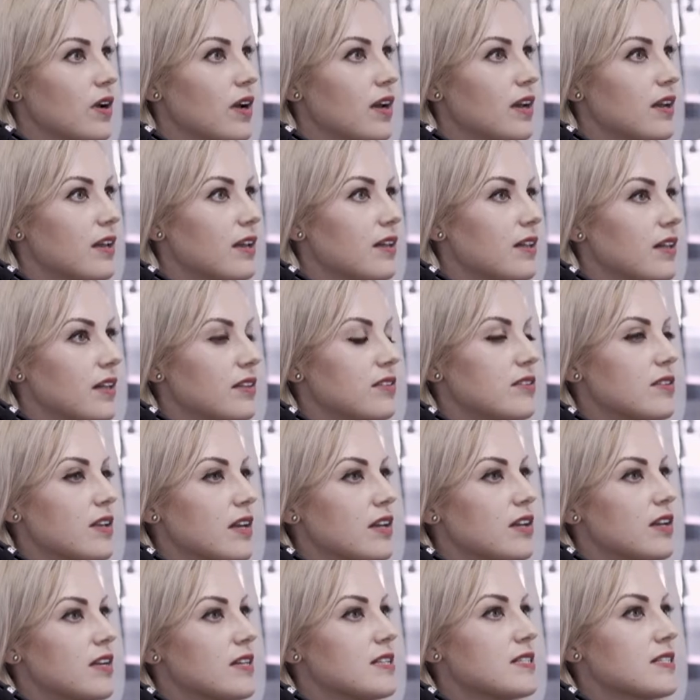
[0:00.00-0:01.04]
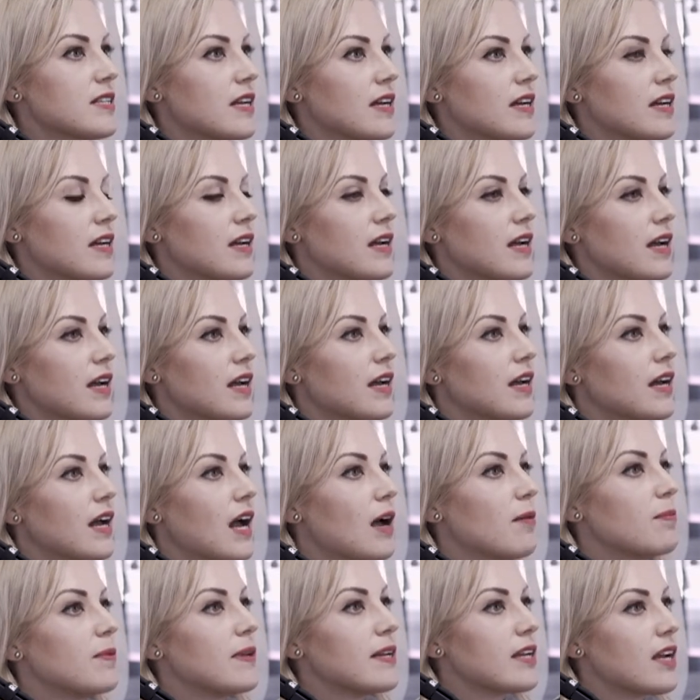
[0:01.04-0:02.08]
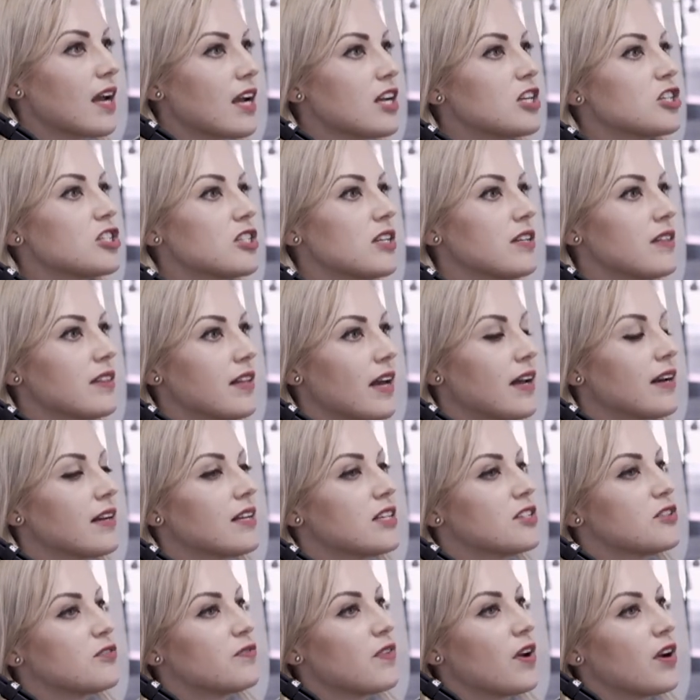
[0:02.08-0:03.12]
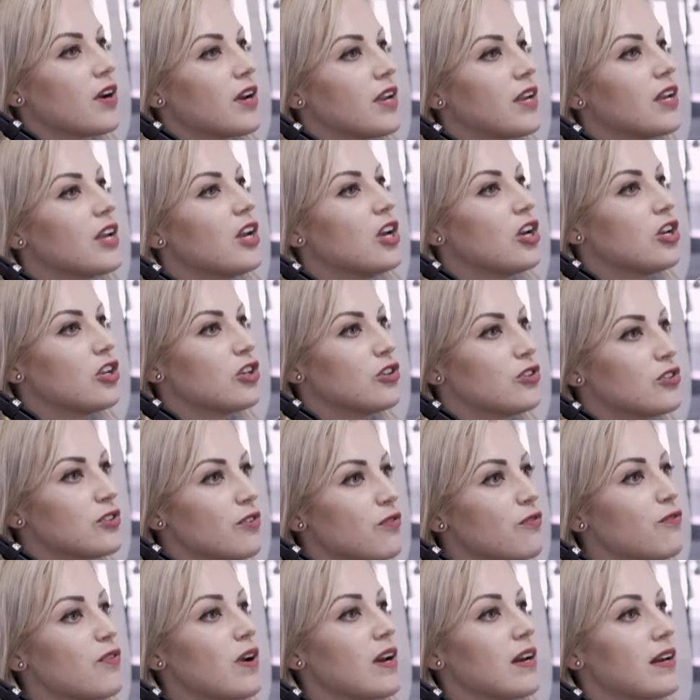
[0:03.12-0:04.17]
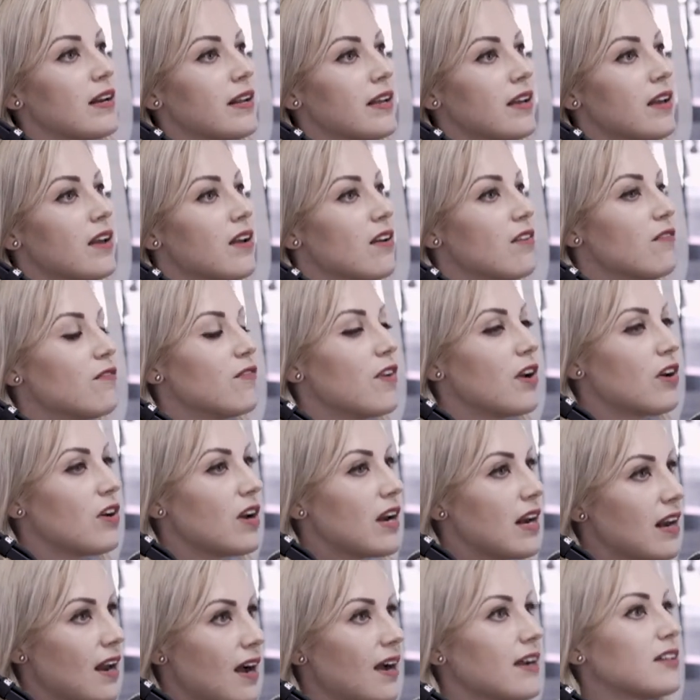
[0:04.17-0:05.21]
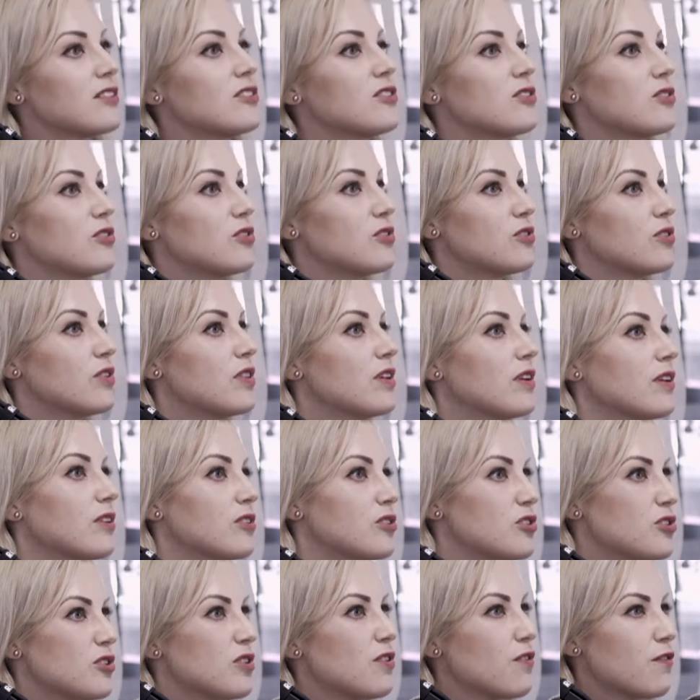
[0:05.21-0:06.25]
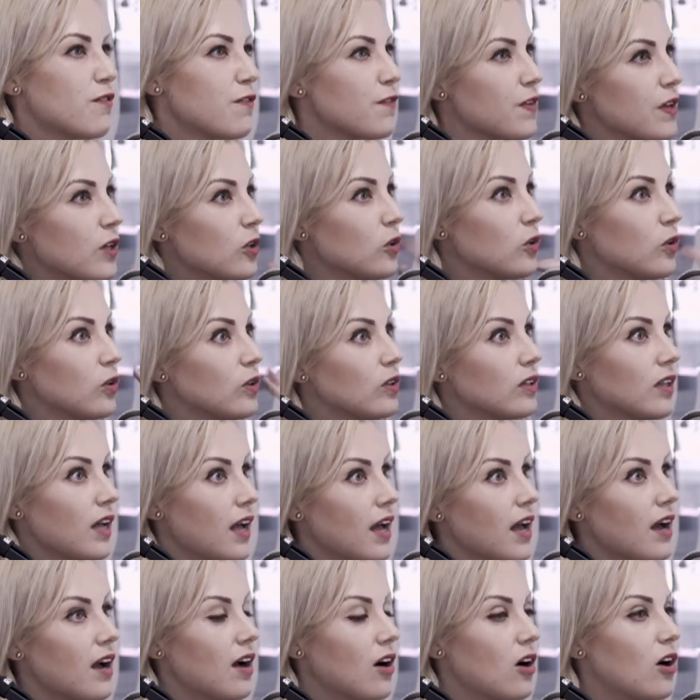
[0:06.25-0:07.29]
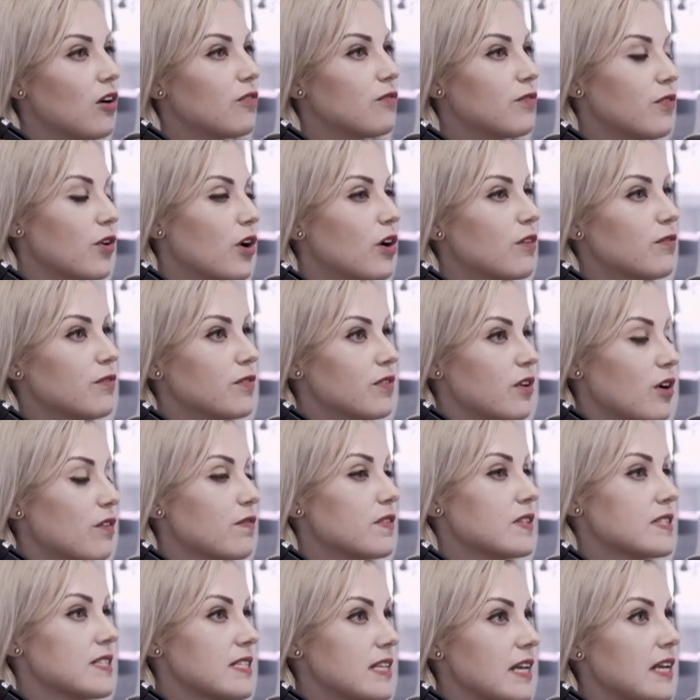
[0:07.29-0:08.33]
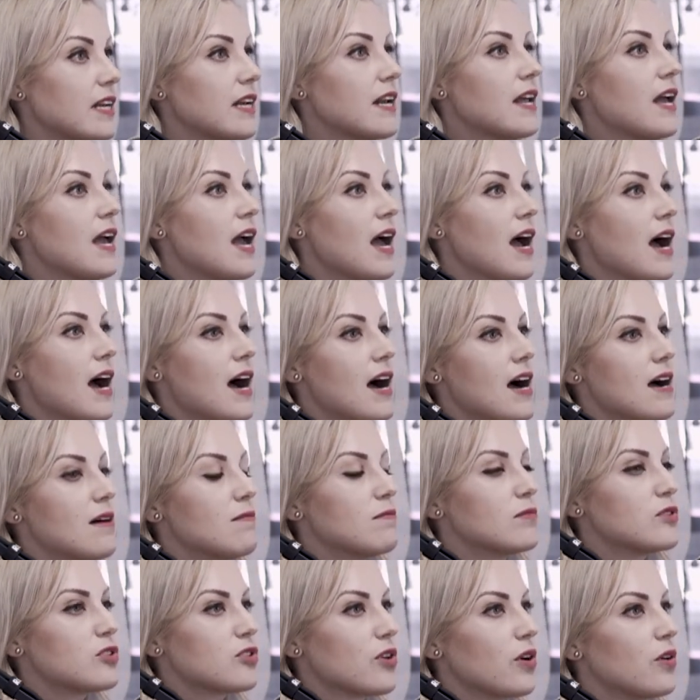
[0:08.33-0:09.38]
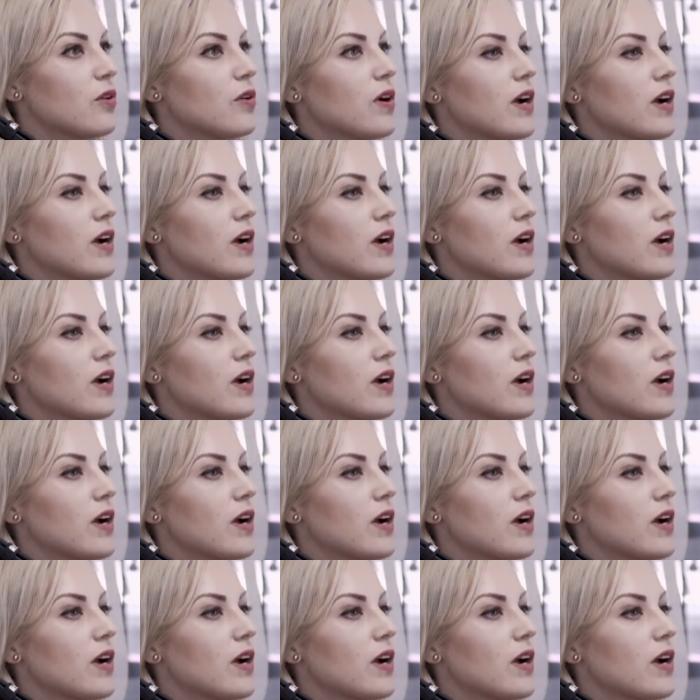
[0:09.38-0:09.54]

it is a application that is very user friendly, very light to the feel of the skin. So